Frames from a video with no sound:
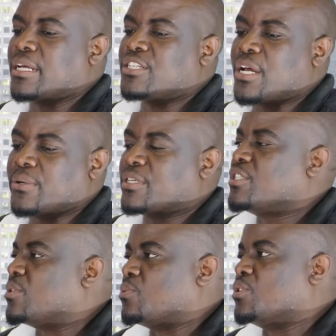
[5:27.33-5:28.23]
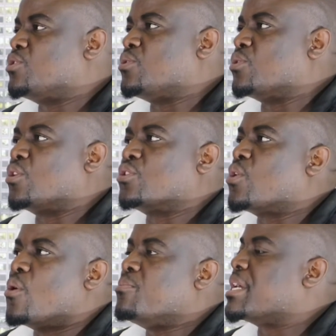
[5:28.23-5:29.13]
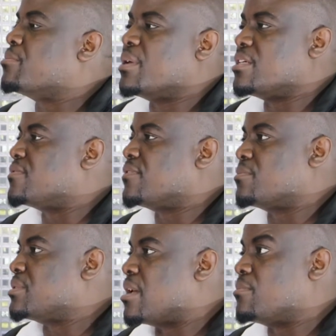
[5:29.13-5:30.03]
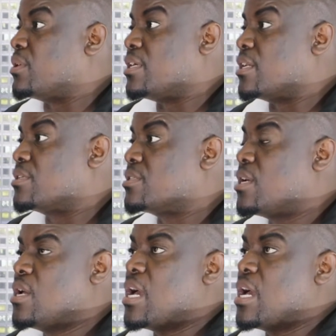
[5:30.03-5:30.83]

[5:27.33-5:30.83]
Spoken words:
direction, which you don't copy and paste from somebody else,